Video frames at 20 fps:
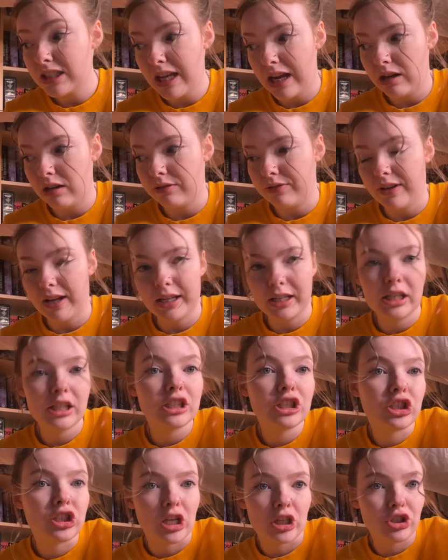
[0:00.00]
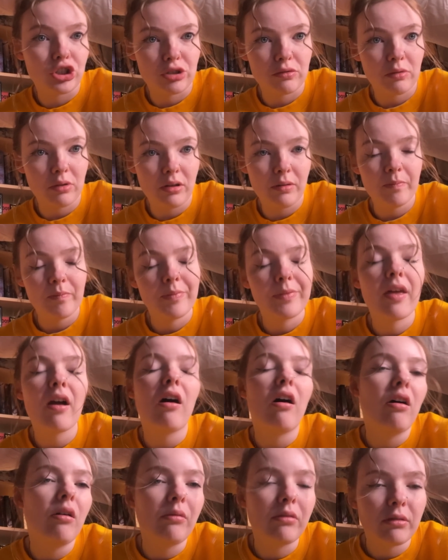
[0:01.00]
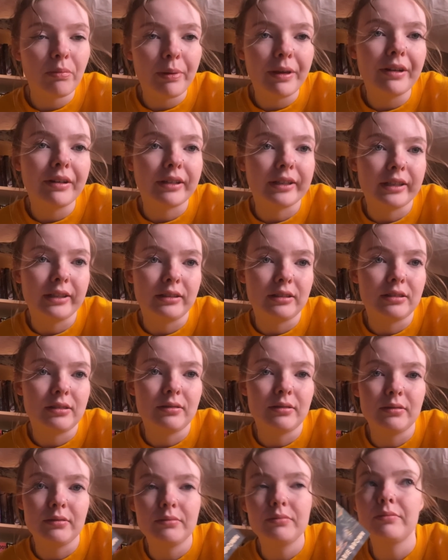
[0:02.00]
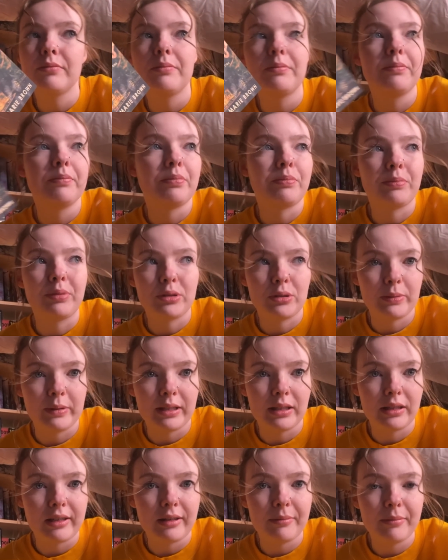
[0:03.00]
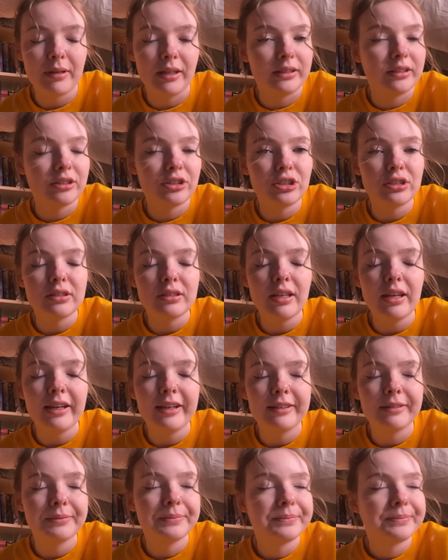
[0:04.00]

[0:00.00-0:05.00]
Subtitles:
terrifying, sensual. All with periods between them. It's just like,